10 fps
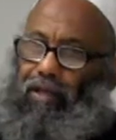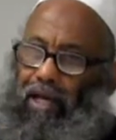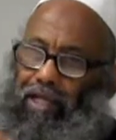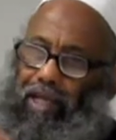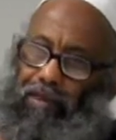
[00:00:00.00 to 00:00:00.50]

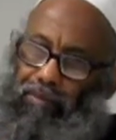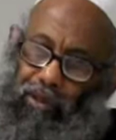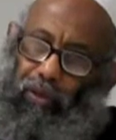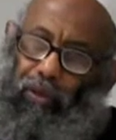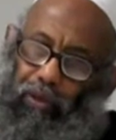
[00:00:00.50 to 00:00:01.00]
and can
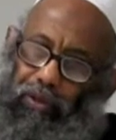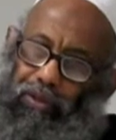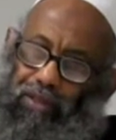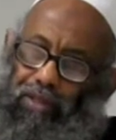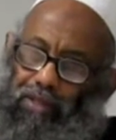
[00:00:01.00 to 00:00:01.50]
be owned
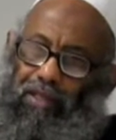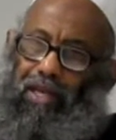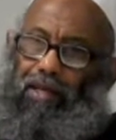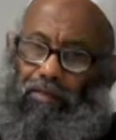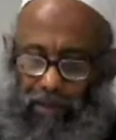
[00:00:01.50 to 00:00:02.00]

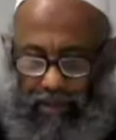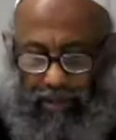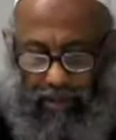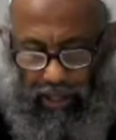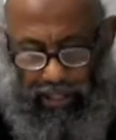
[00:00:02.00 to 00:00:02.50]
can be a